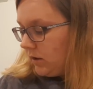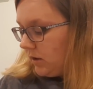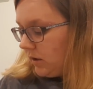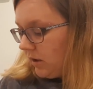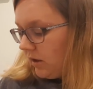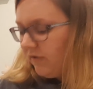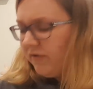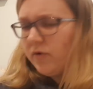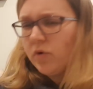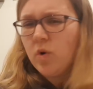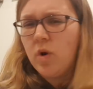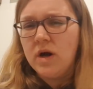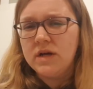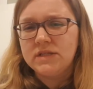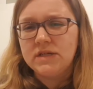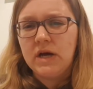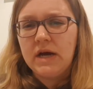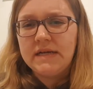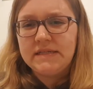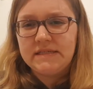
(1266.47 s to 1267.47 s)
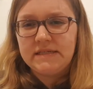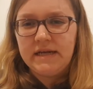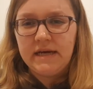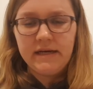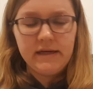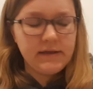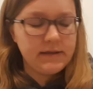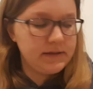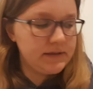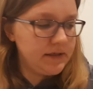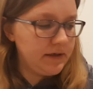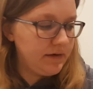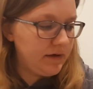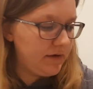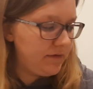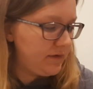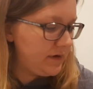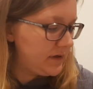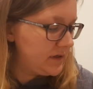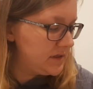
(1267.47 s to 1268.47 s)
I feel quite tired today. I don't know
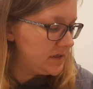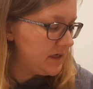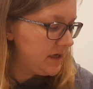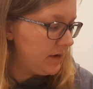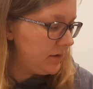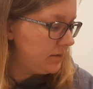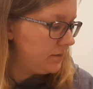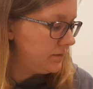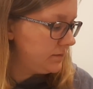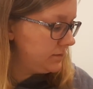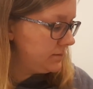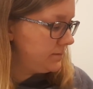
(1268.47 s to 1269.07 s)
if you can tell.